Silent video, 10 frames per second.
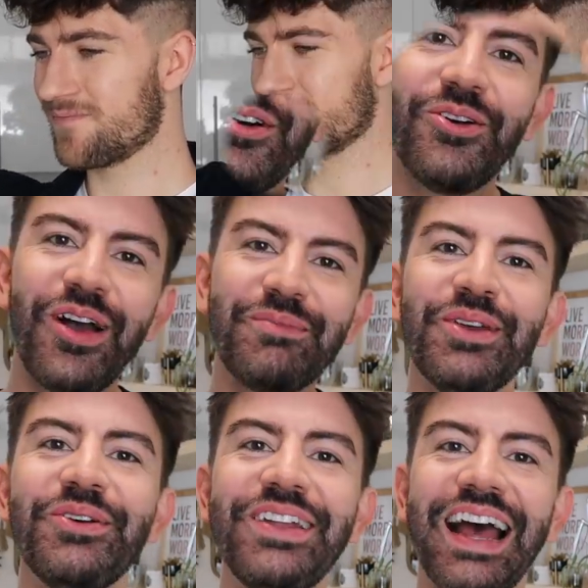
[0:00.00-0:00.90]
I'm
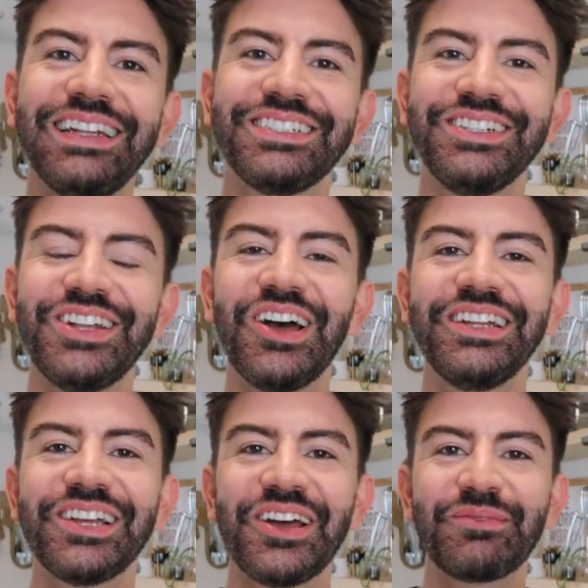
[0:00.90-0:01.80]
Ewan, and
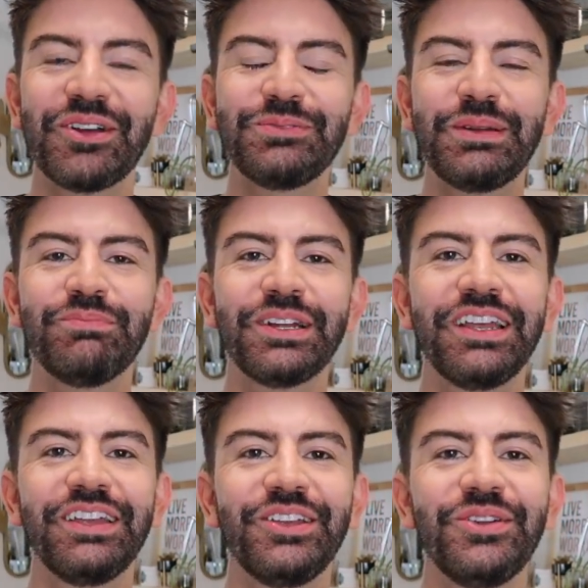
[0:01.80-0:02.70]
tonight I'm going to be
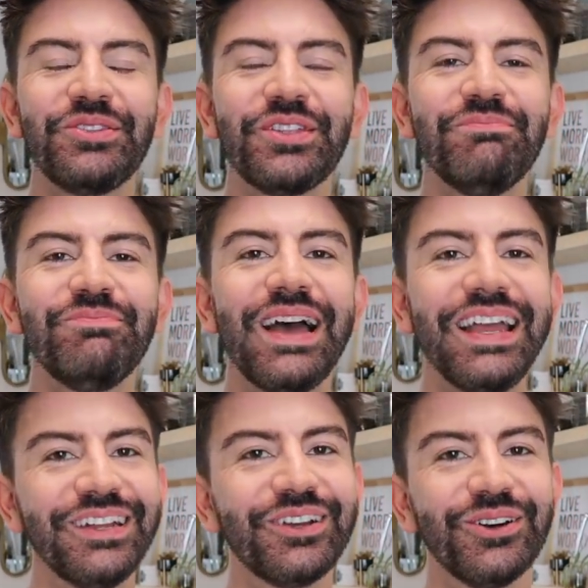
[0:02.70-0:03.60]
bringing you the
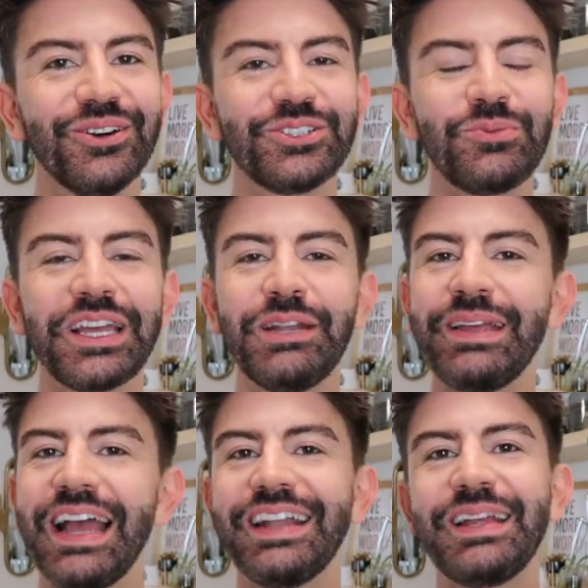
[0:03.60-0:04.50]
main course. We're going to
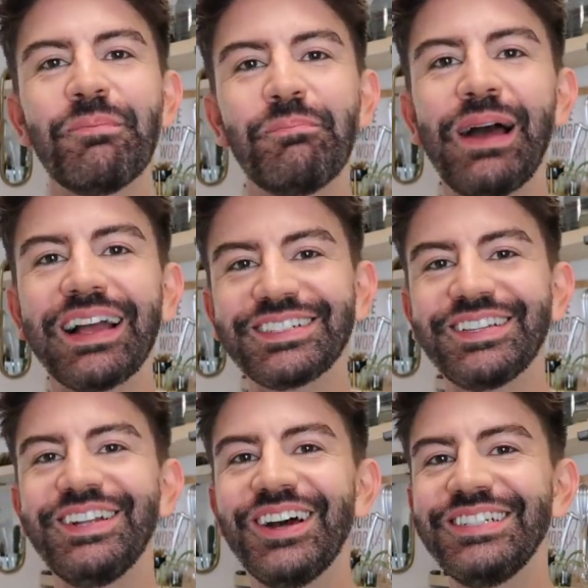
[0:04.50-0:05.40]
be heading back to
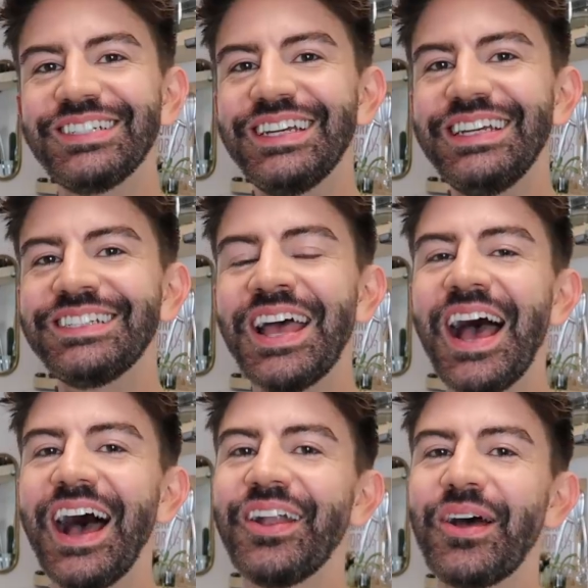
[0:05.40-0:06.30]
the 90s,
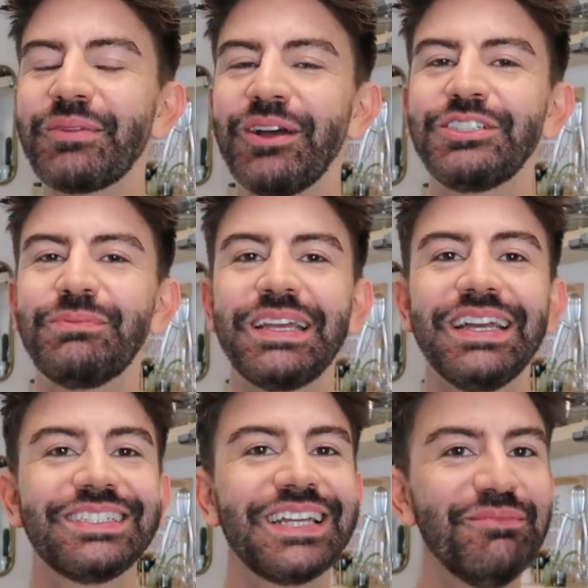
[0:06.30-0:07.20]
and I'm going to be
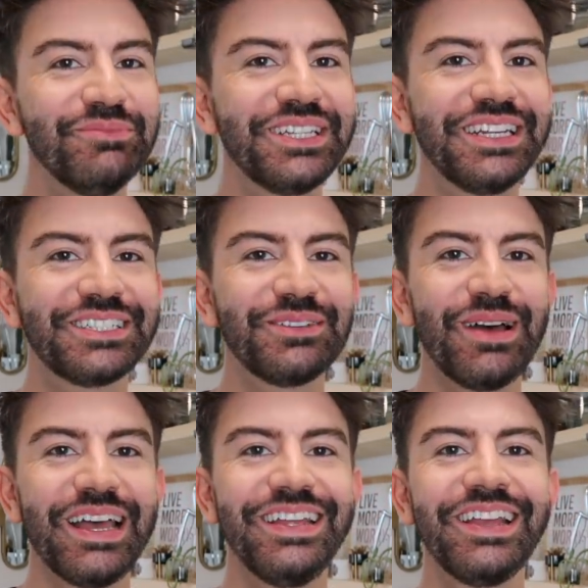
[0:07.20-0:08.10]
attempting to
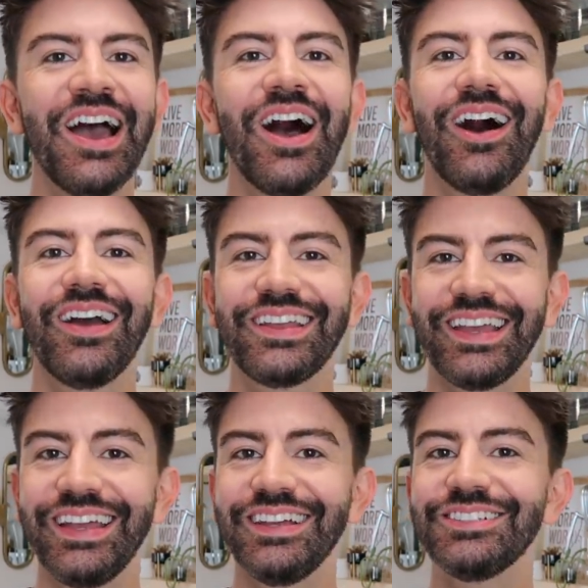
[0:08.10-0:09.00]
make
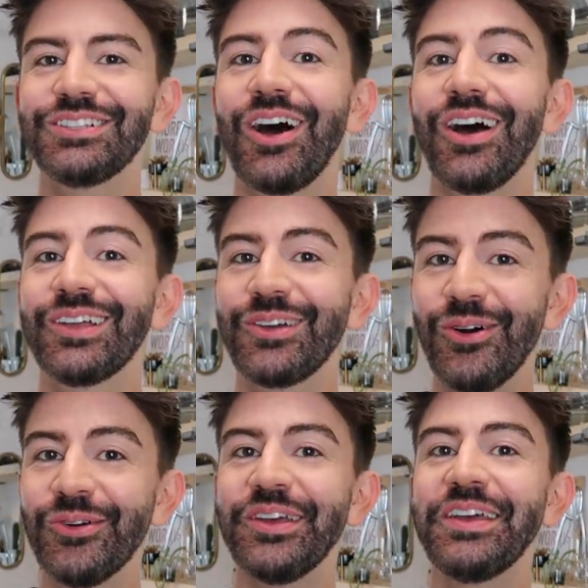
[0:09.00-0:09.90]
IKEA's
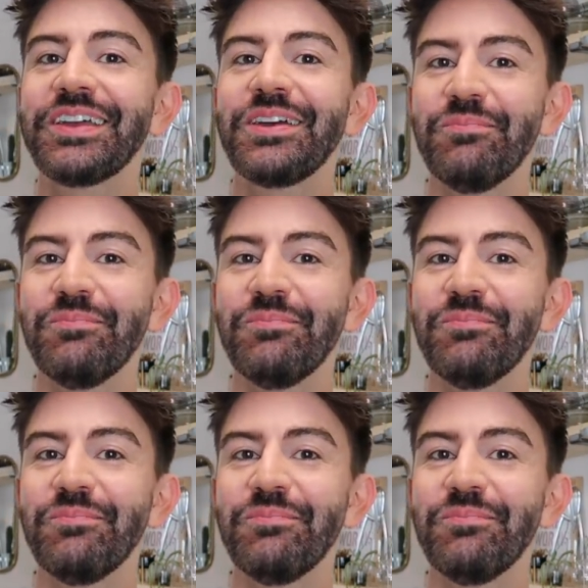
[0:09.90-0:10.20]
iconic